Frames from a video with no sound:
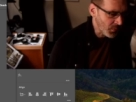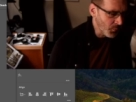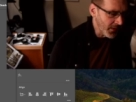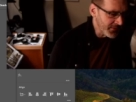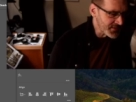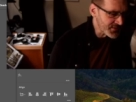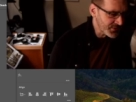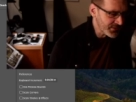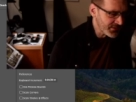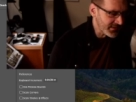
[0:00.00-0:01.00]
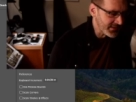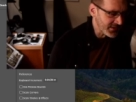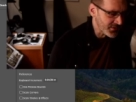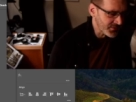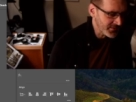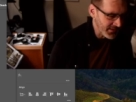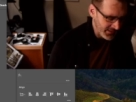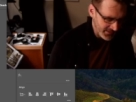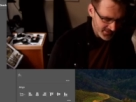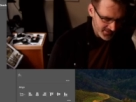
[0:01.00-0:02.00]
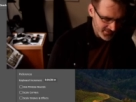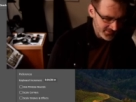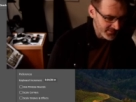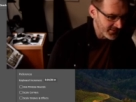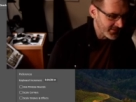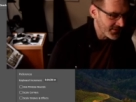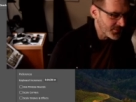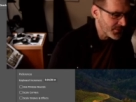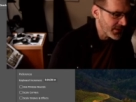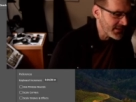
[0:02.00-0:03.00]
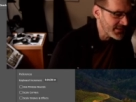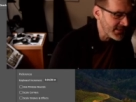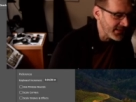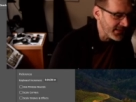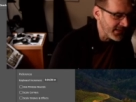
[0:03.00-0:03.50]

while this certainly creates